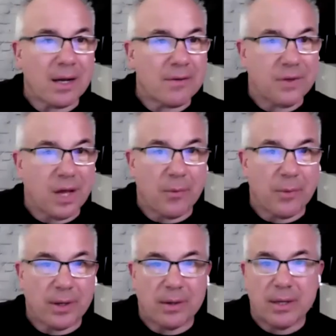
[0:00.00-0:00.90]
a
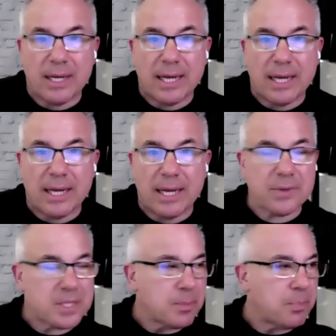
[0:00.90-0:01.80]
flywheel. And either
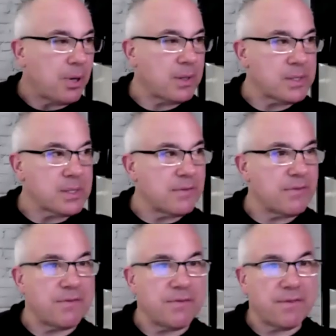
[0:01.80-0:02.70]
it's a positive
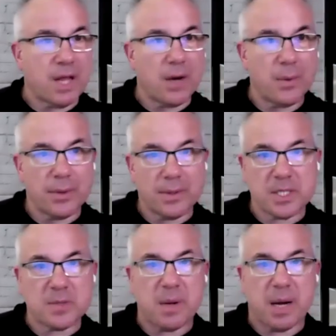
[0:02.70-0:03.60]
flywheel that's
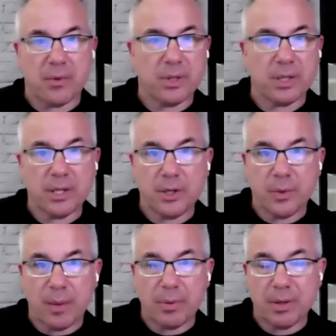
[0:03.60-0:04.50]
spiraling you
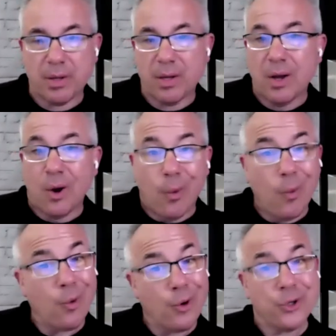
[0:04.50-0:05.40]
up,
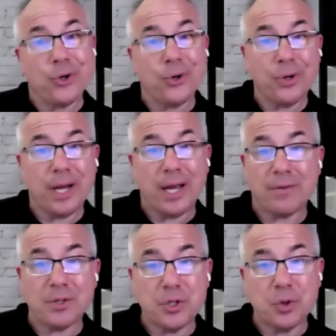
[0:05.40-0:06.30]
or you could have
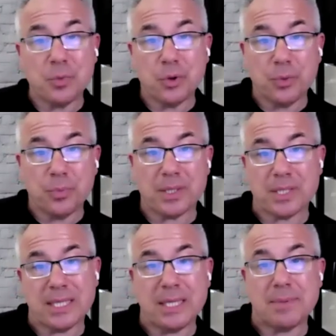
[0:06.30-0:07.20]
a doom loop that
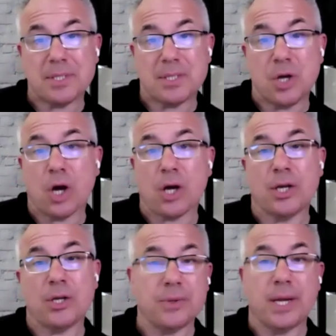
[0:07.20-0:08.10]
keeps
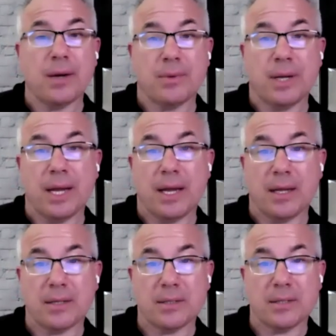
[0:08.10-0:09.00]
knocking you down.
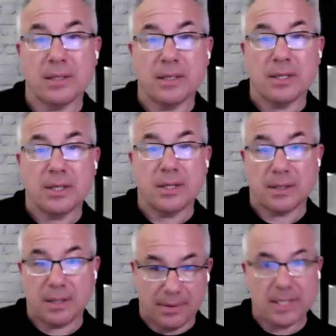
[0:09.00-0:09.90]
And
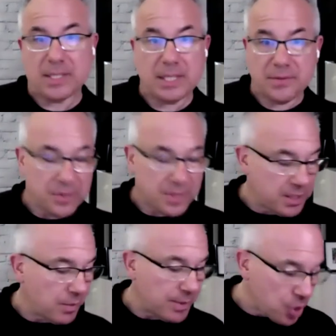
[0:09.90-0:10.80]
yeah, that's that's the first thing
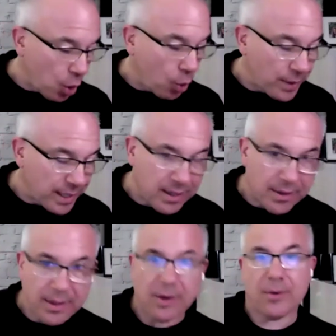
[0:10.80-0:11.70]
to remember. It's already there.